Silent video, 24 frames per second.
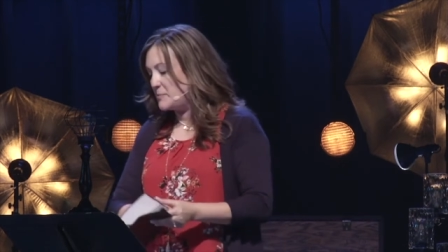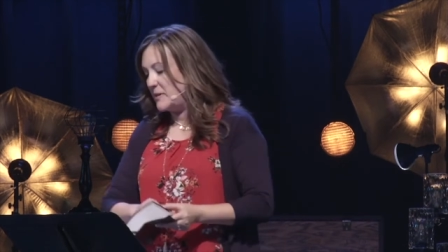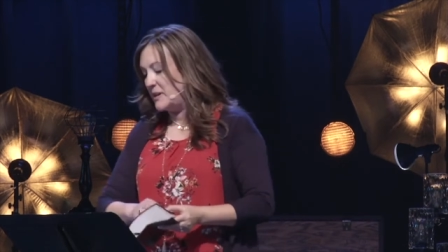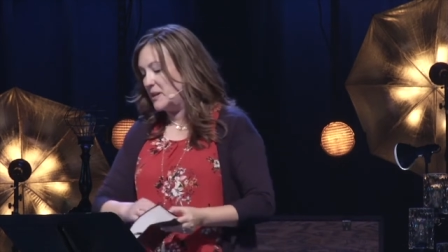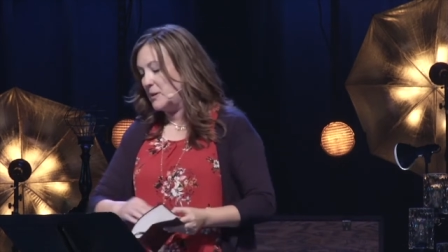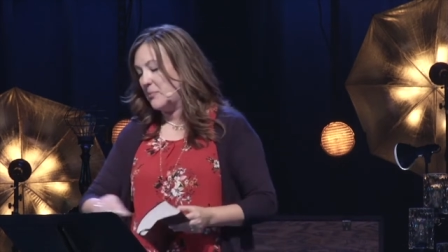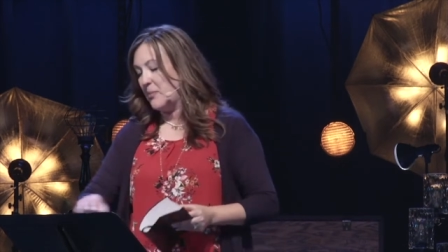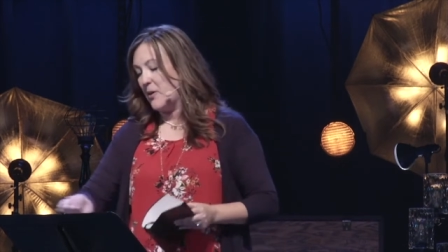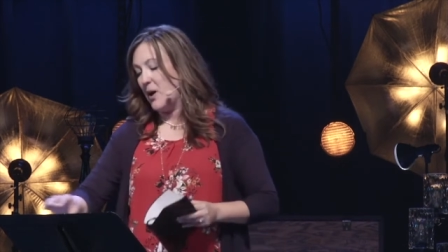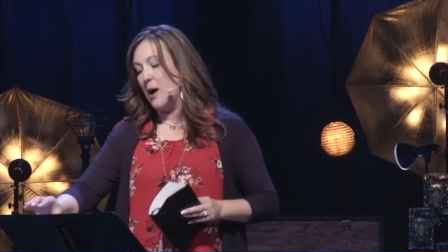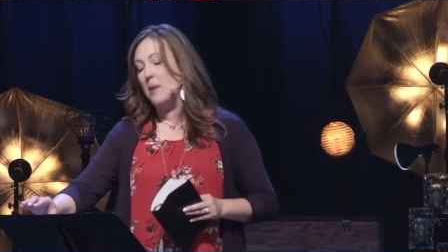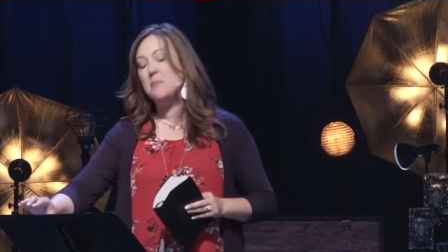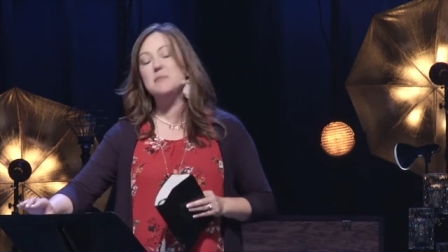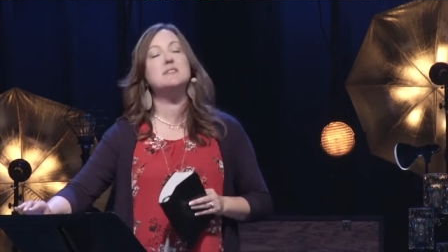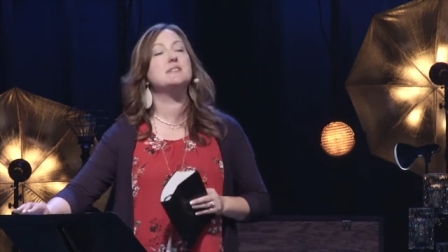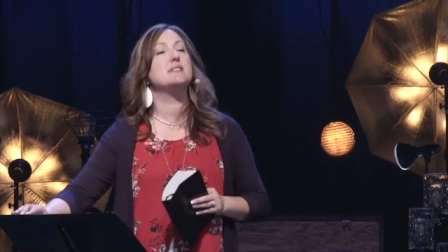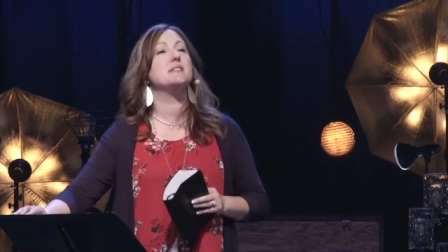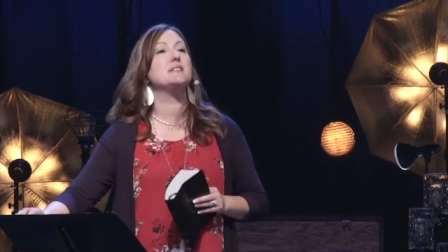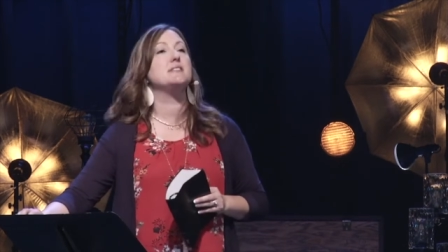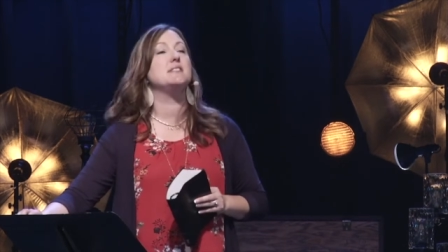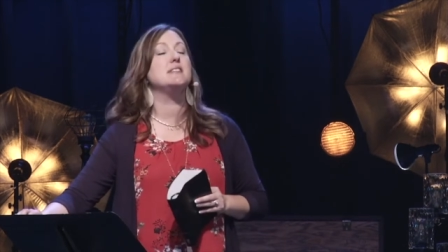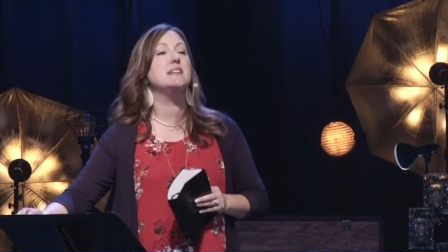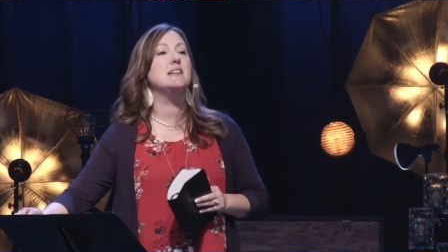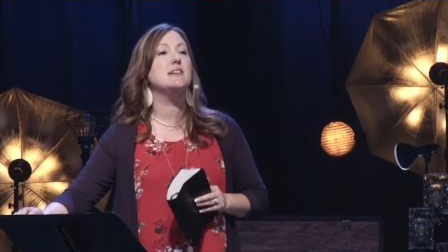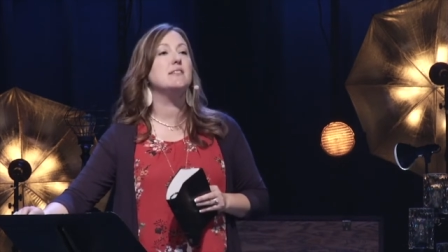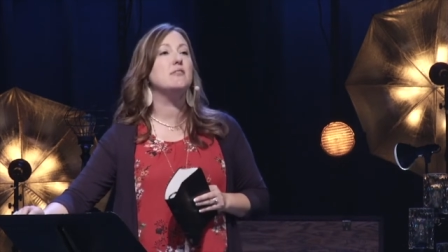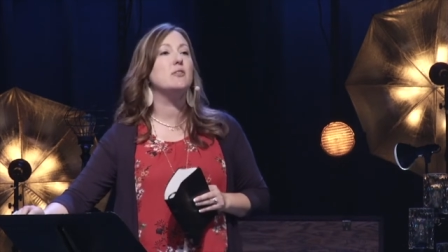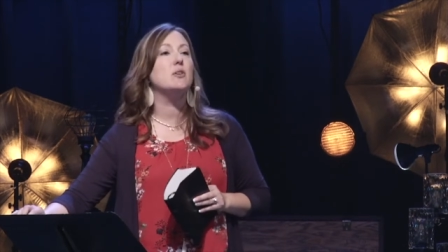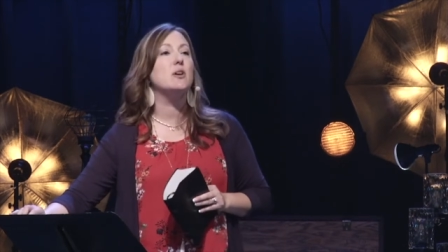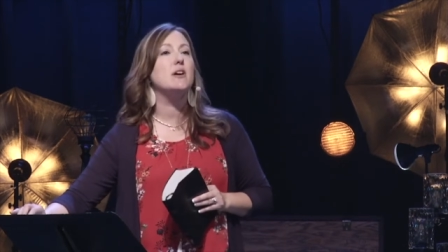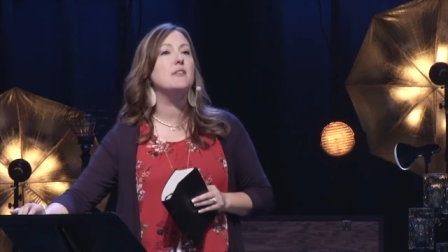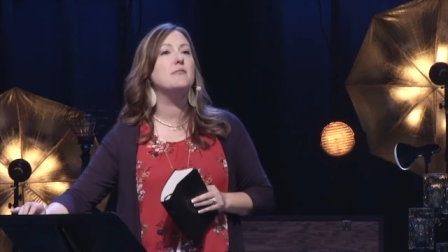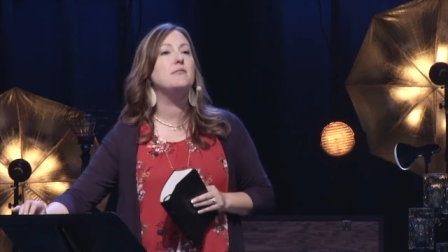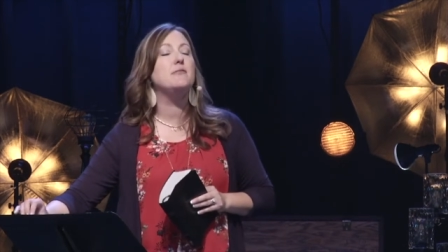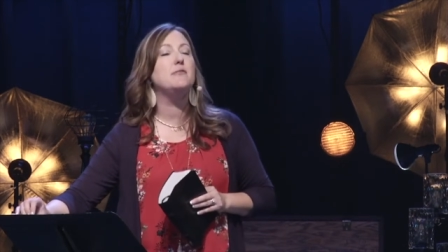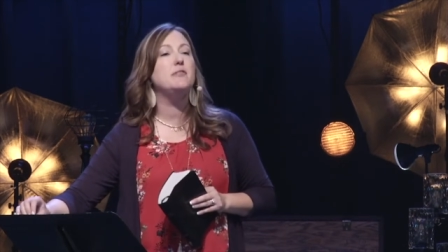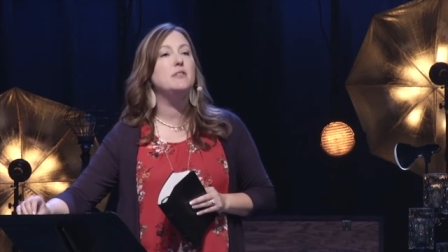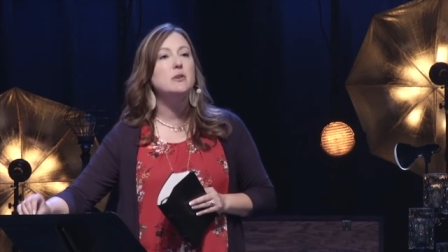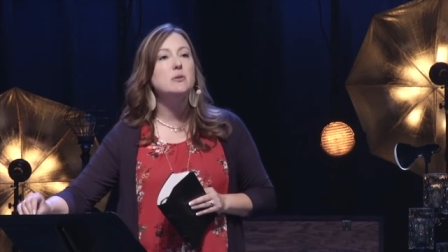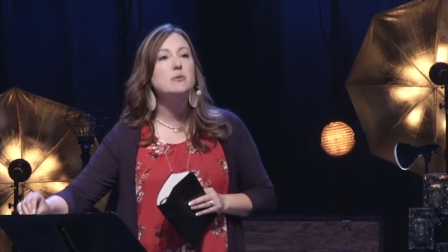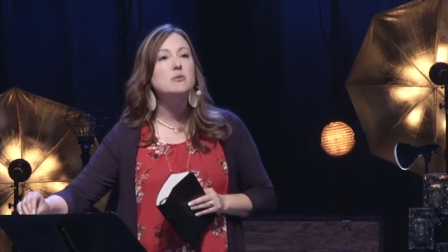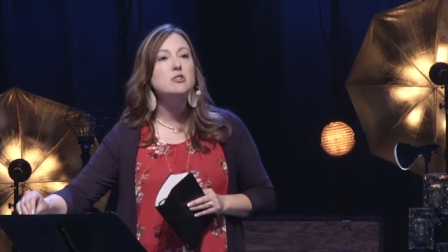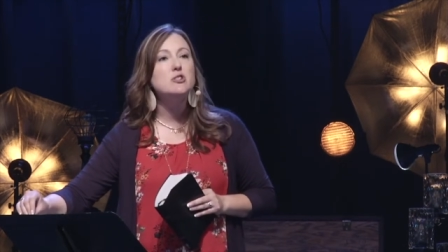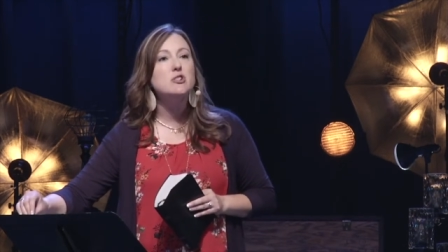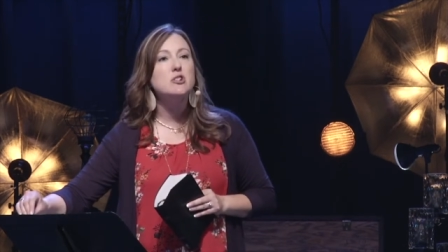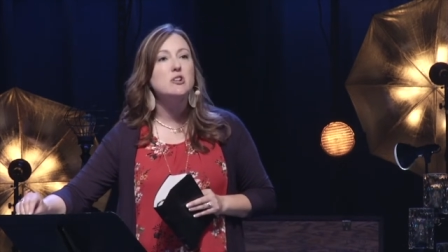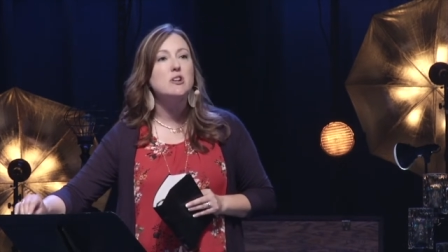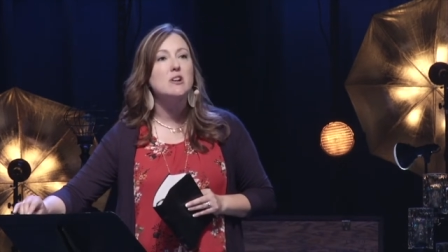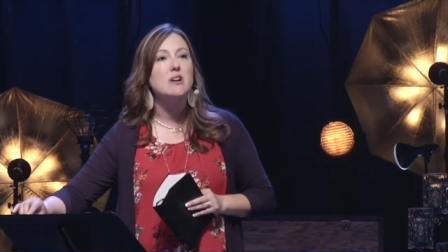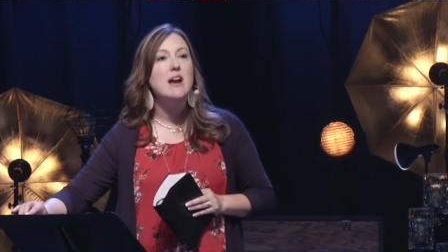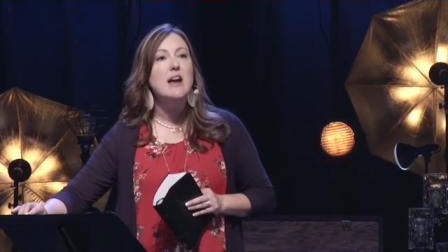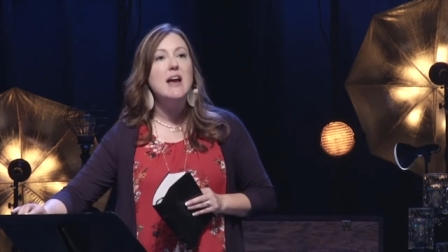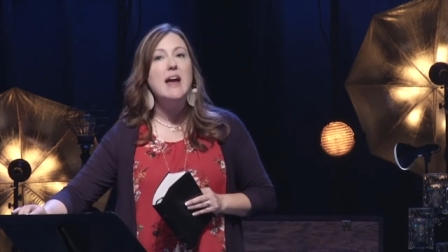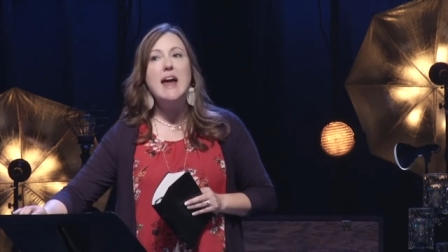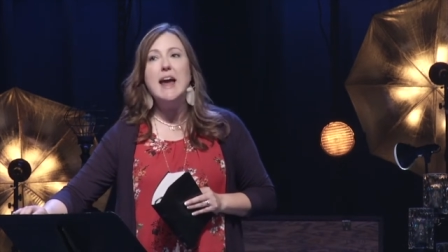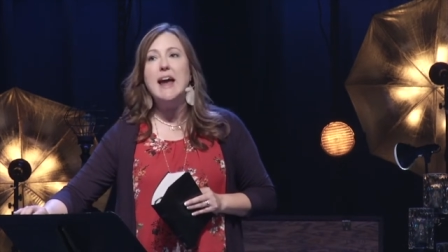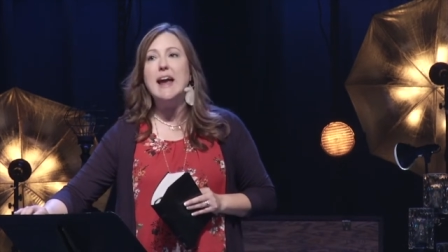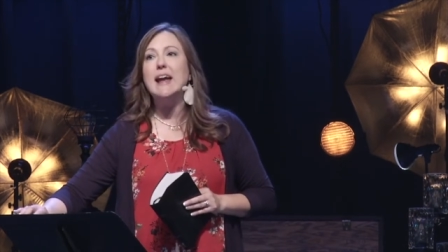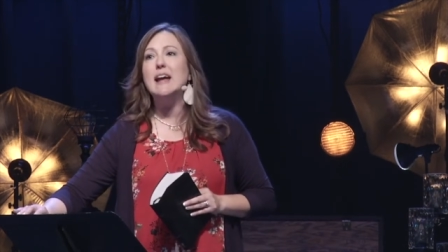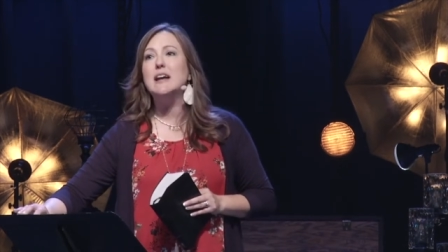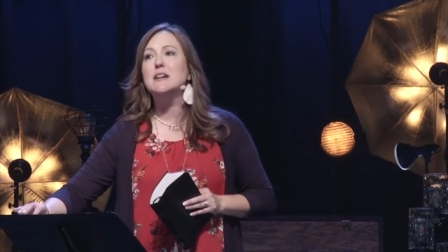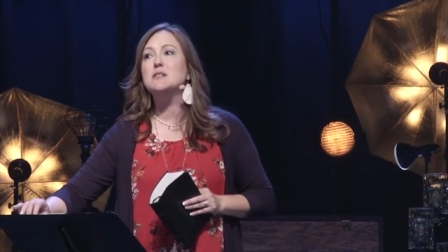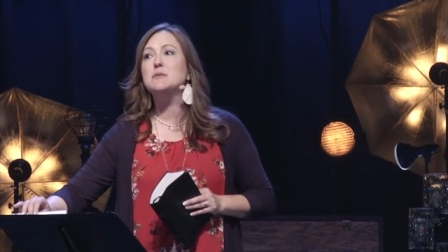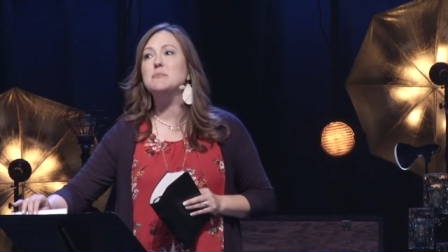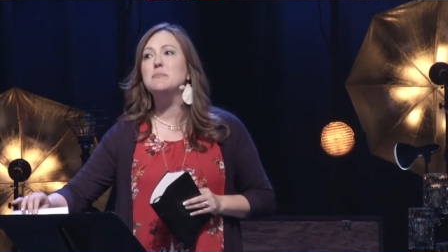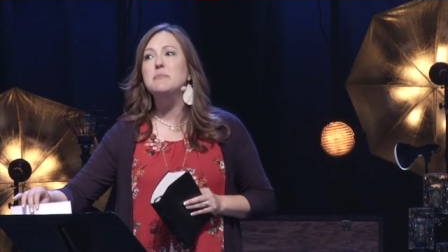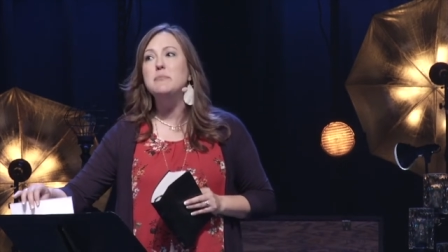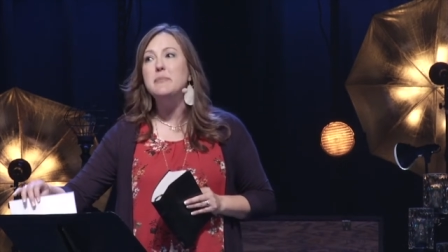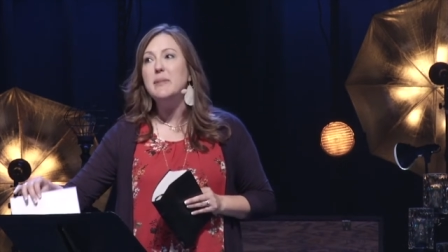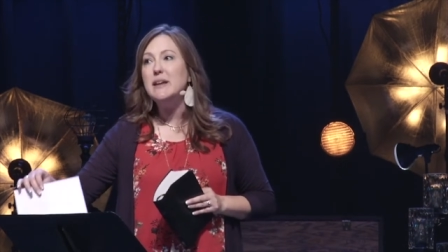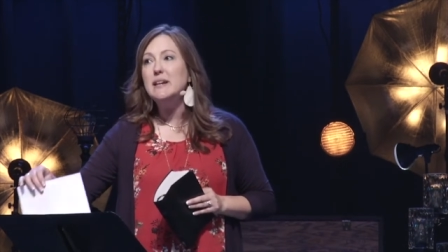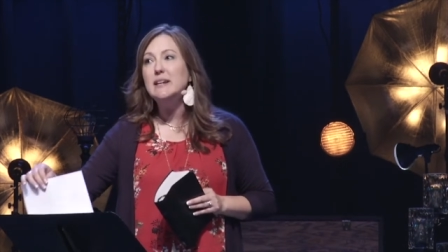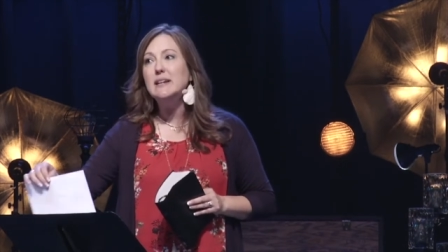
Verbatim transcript: but he promises to give her a future and